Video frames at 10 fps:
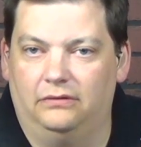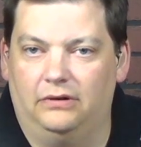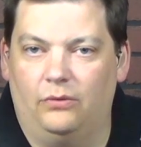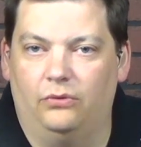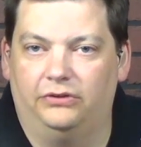
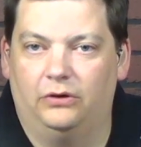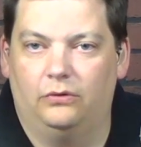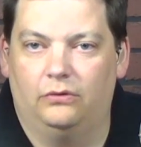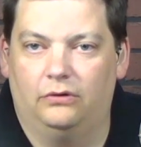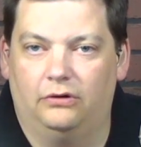won't
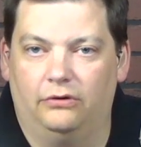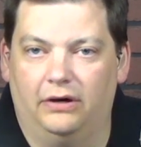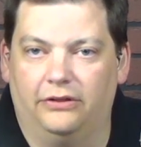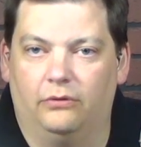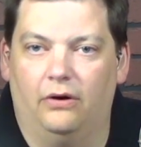
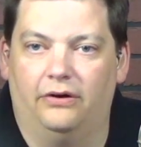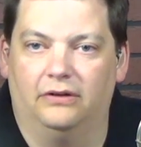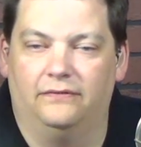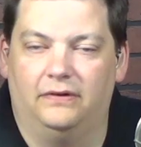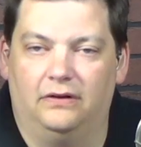degrade the quality of
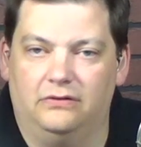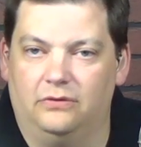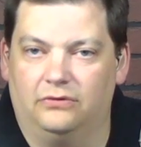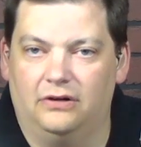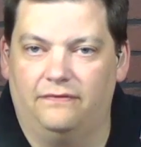the video. So
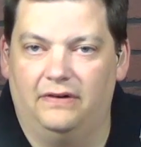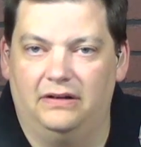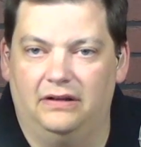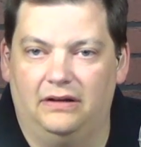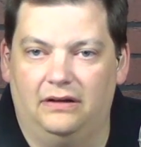I'm trying to
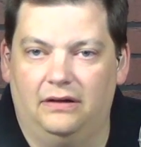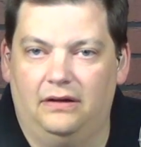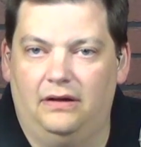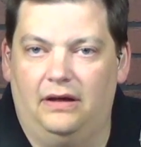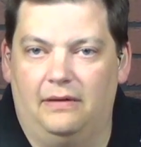find a
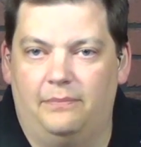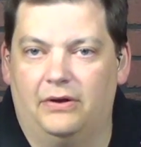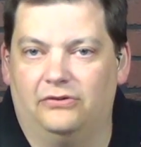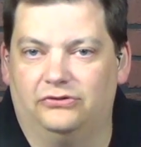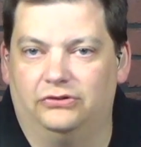
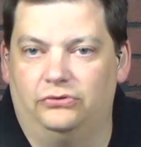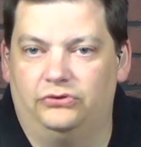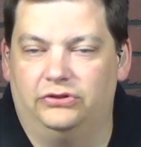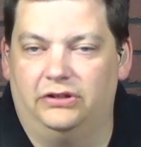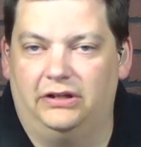better
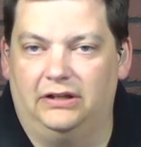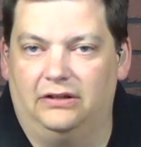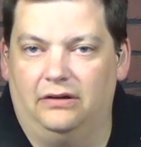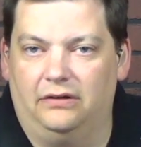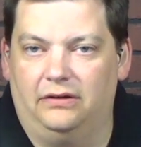solution to get
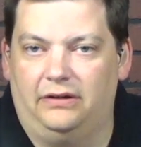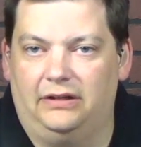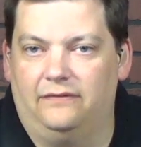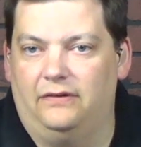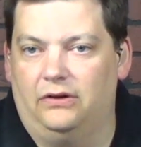the
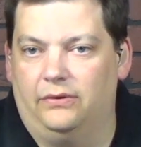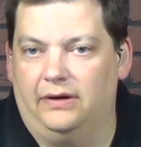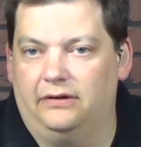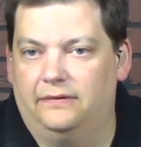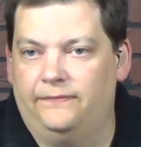video
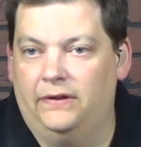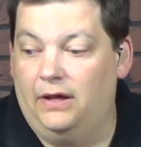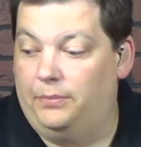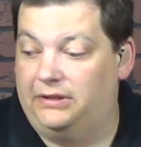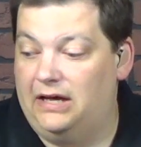out.
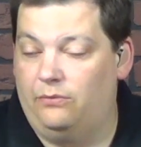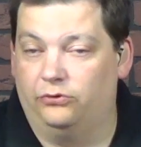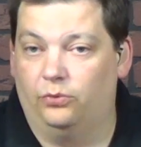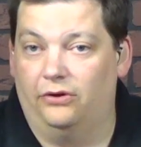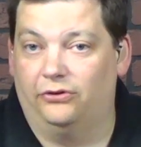But that
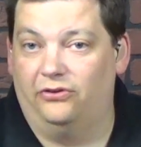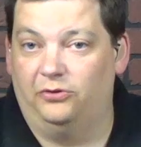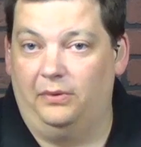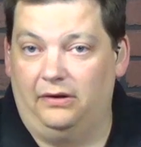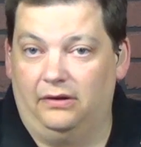was what I was going to
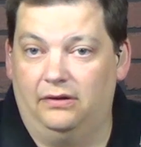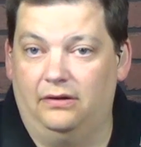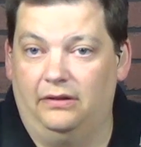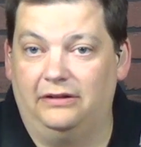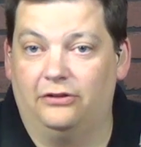spend
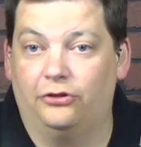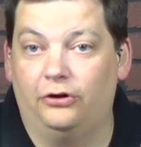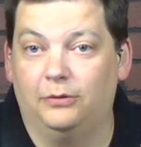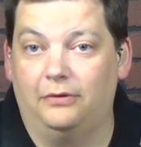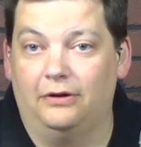at least
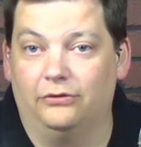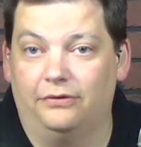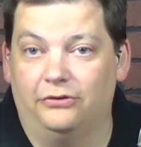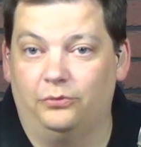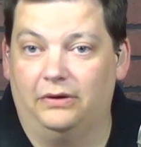30 minutes
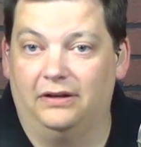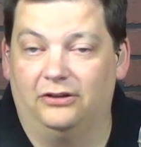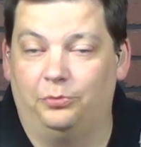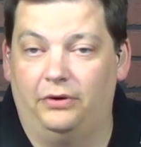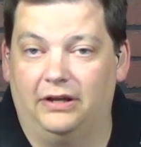on this week in
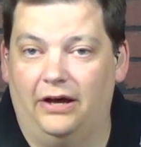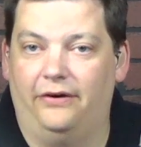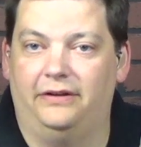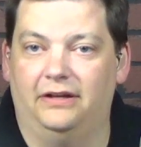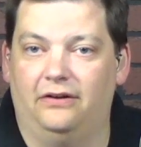explaining how
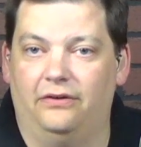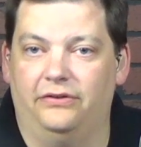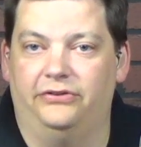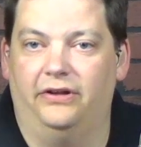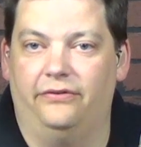I did all
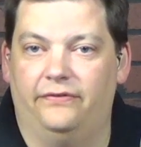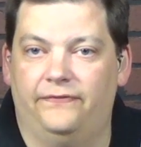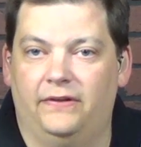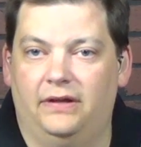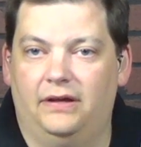this stuff
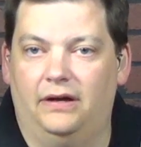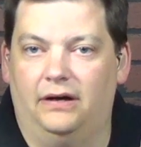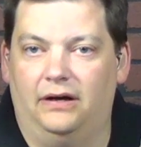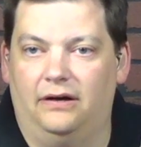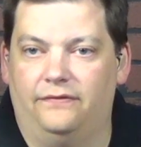
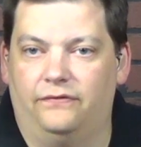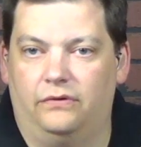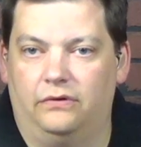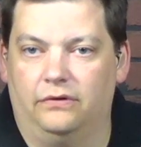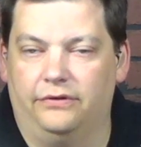
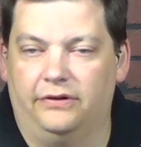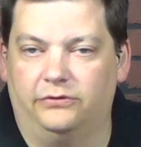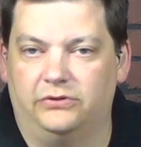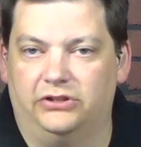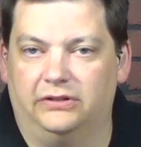for the
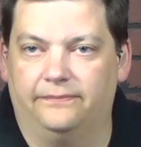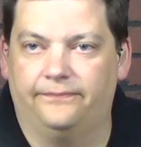switching.